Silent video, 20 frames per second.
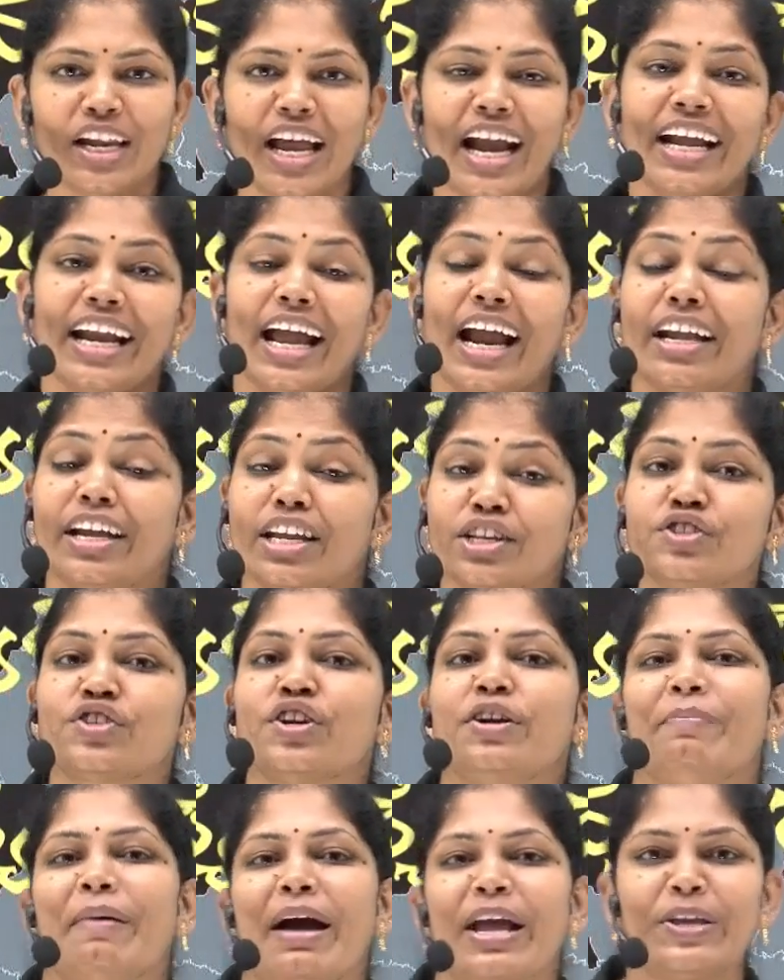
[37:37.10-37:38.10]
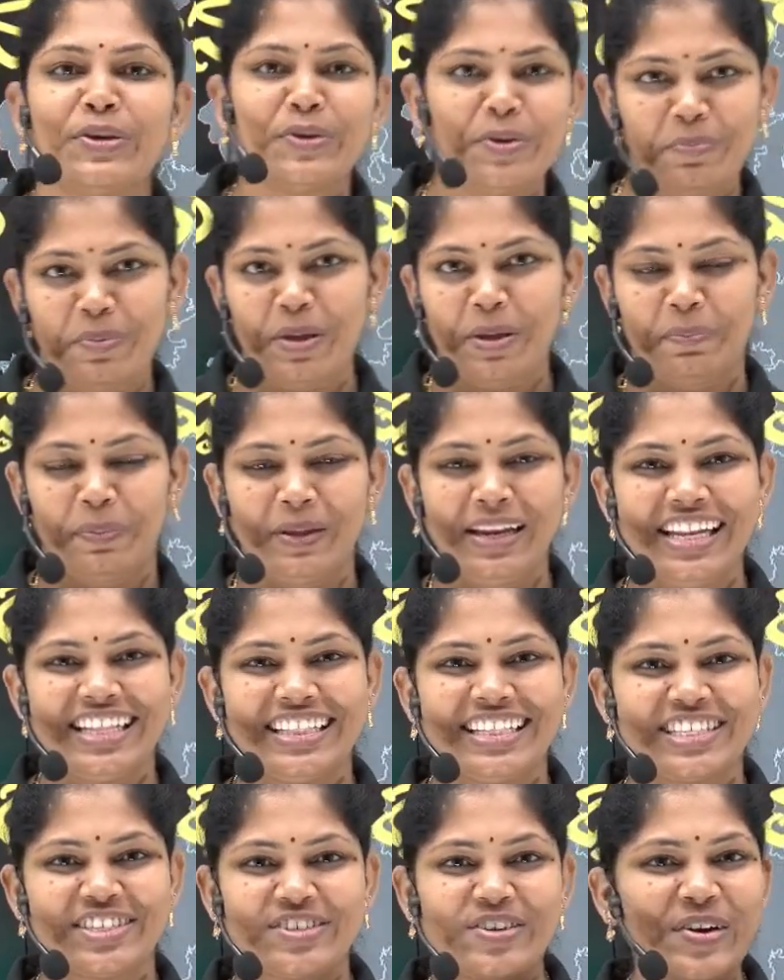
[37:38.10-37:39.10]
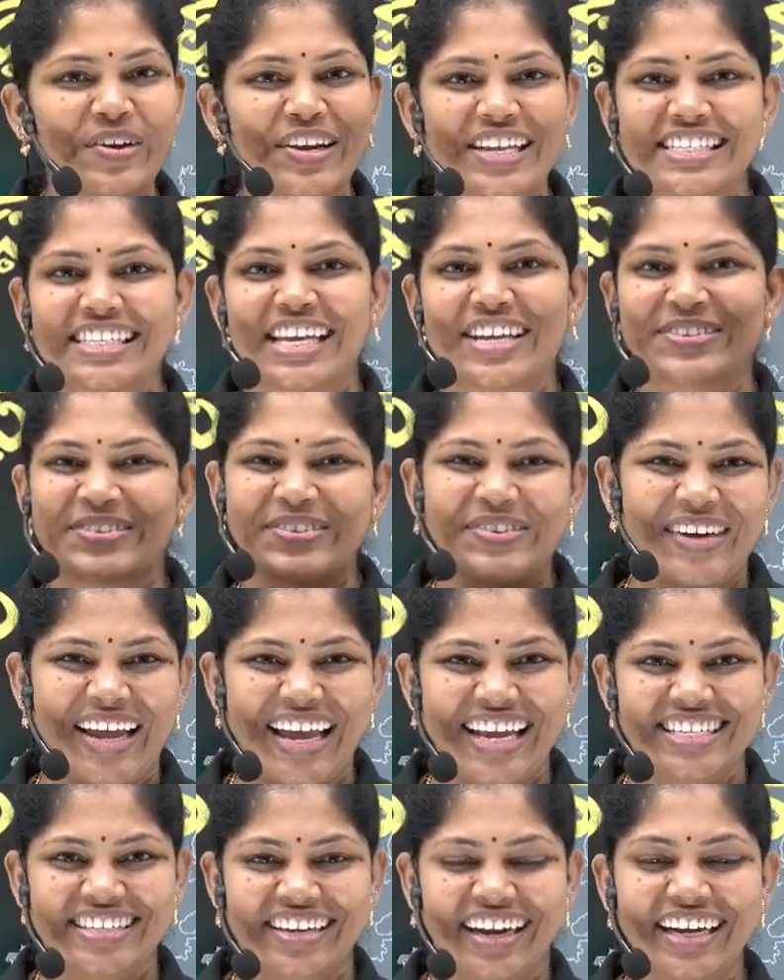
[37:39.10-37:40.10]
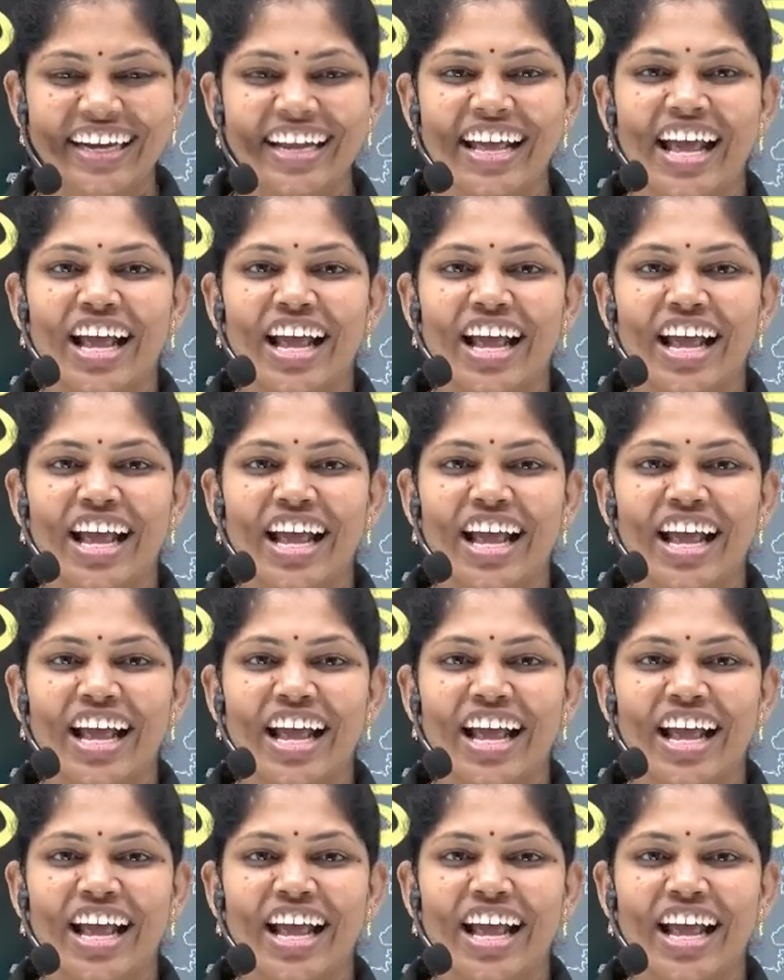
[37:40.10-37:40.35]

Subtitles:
and understood by you people. The stories are so nice, right?